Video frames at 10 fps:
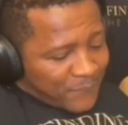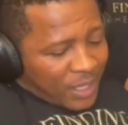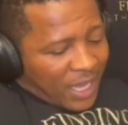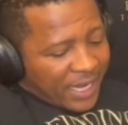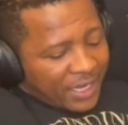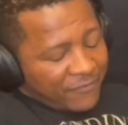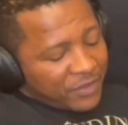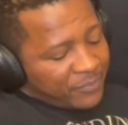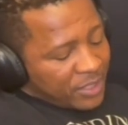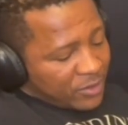And
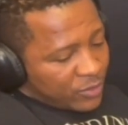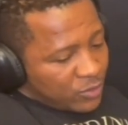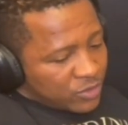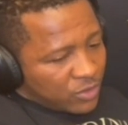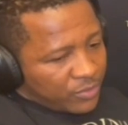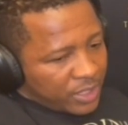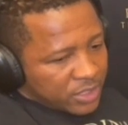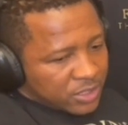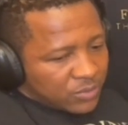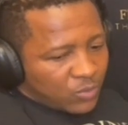after being through so
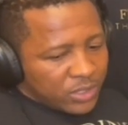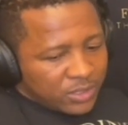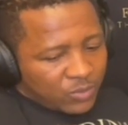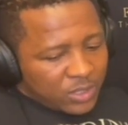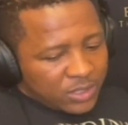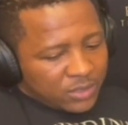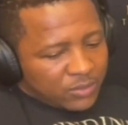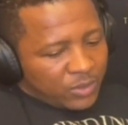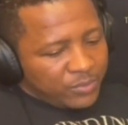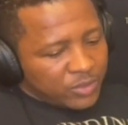much, what
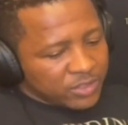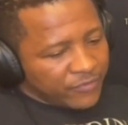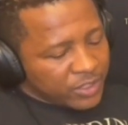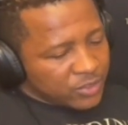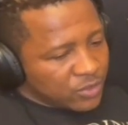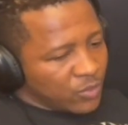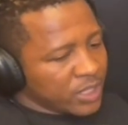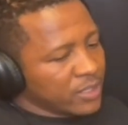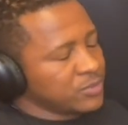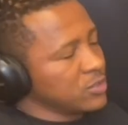motivates you?
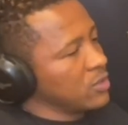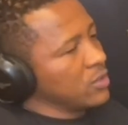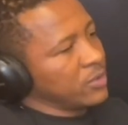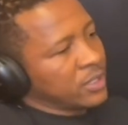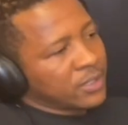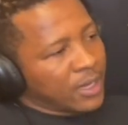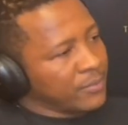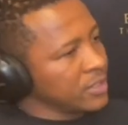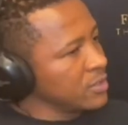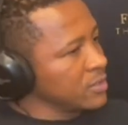What keeps you going? I
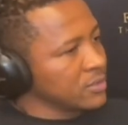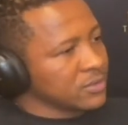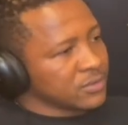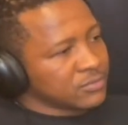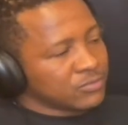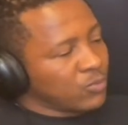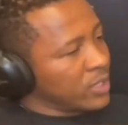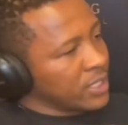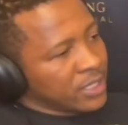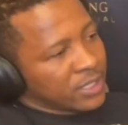mean,
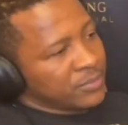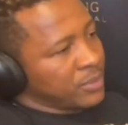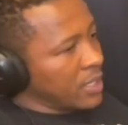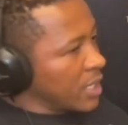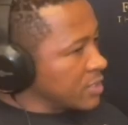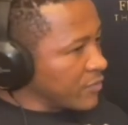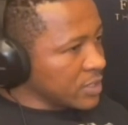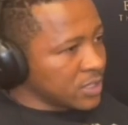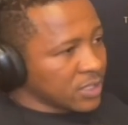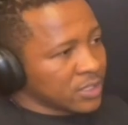whether it be the X
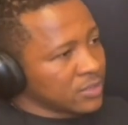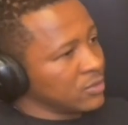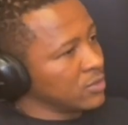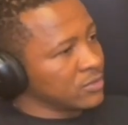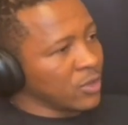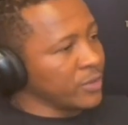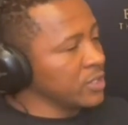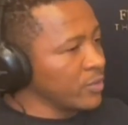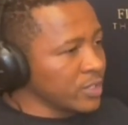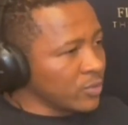Factor not going
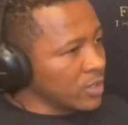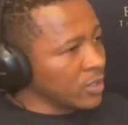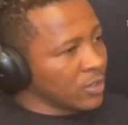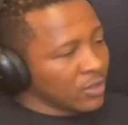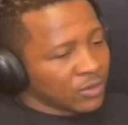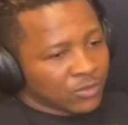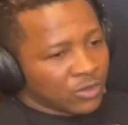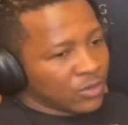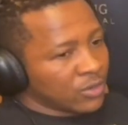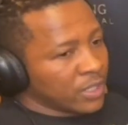the way you want to go,
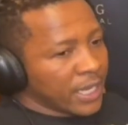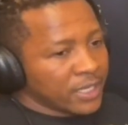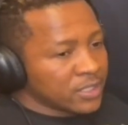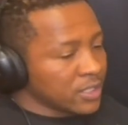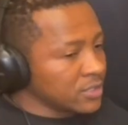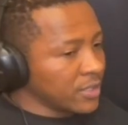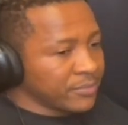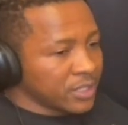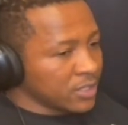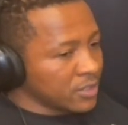or anything,
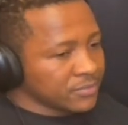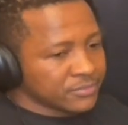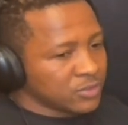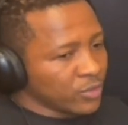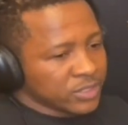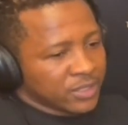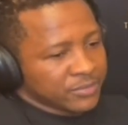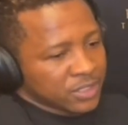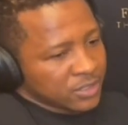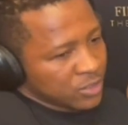somebody doing some
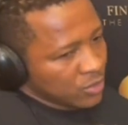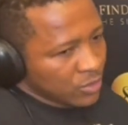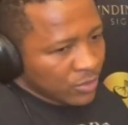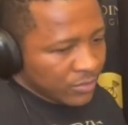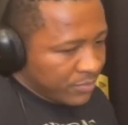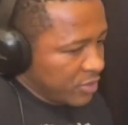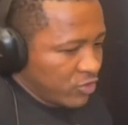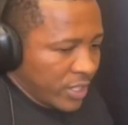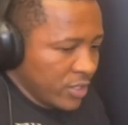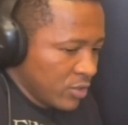shit to you,
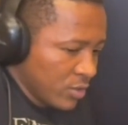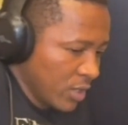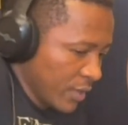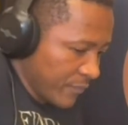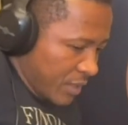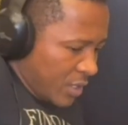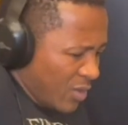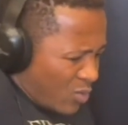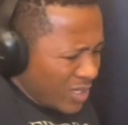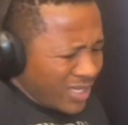betraying you.
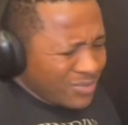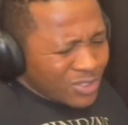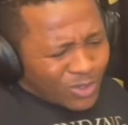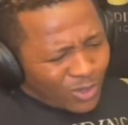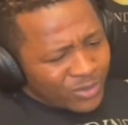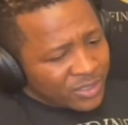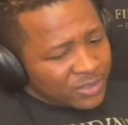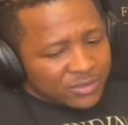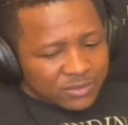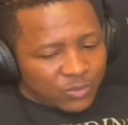What keeps you going?
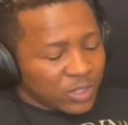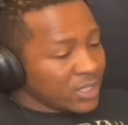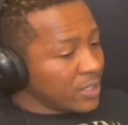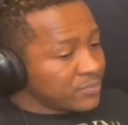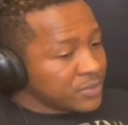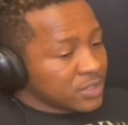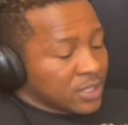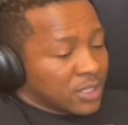What keeps